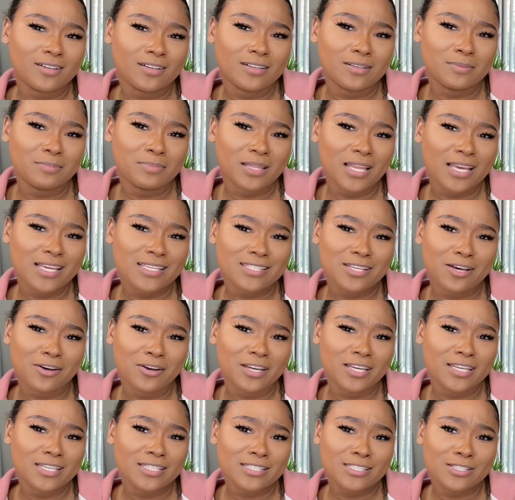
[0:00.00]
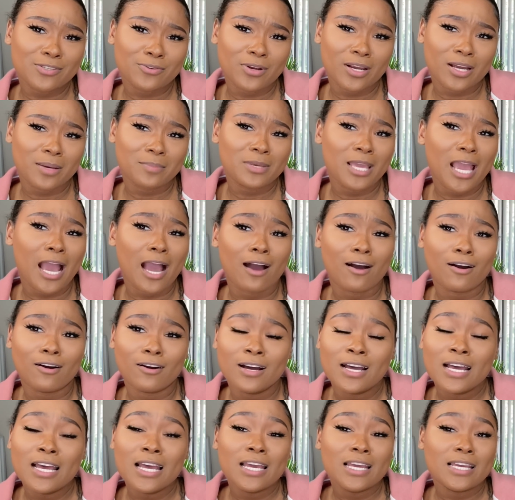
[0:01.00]
place on Instagram, y'all,
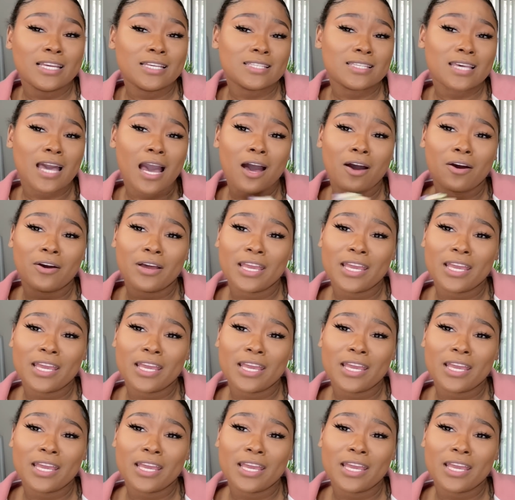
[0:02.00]
is called